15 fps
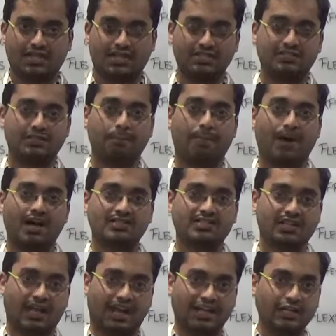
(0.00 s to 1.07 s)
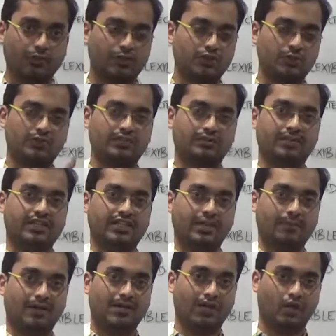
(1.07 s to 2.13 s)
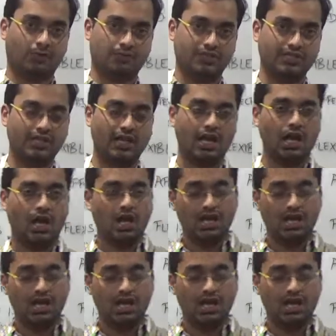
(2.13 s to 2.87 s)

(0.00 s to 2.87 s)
that is the past light which was emitted by an object.